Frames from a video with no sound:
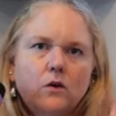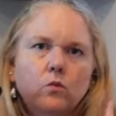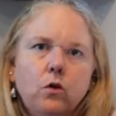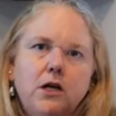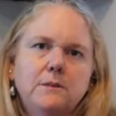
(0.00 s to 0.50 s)

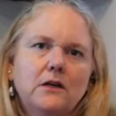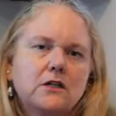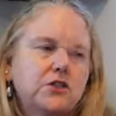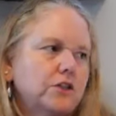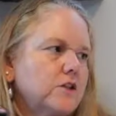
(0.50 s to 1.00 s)

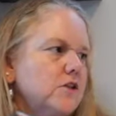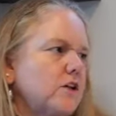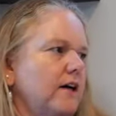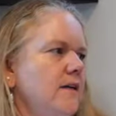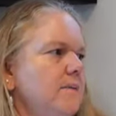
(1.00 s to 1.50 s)
Walmart sugar
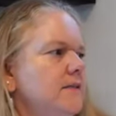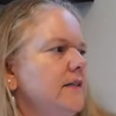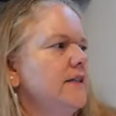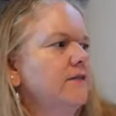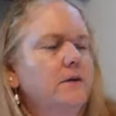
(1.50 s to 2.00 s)
scrubs
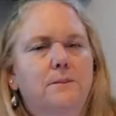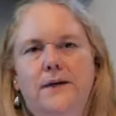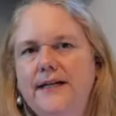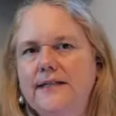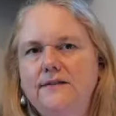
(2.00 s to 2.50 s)
in different
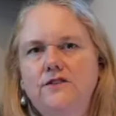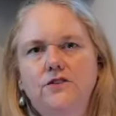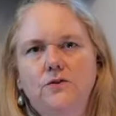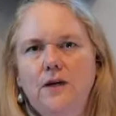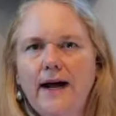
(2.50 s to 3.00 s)
brands
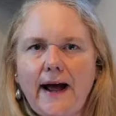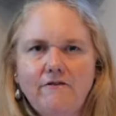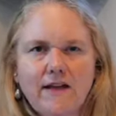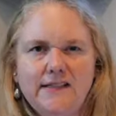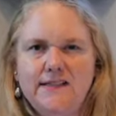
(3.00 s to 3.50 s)
do not
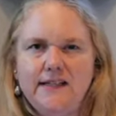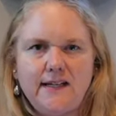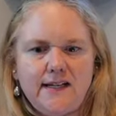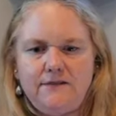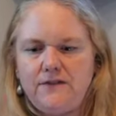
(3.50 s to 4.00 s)
have that
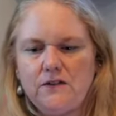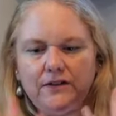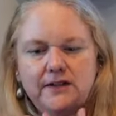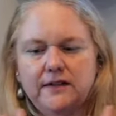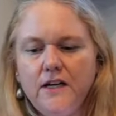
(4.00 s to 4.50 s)
sticky
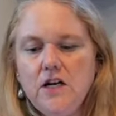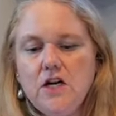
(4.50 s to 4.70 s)
feeling.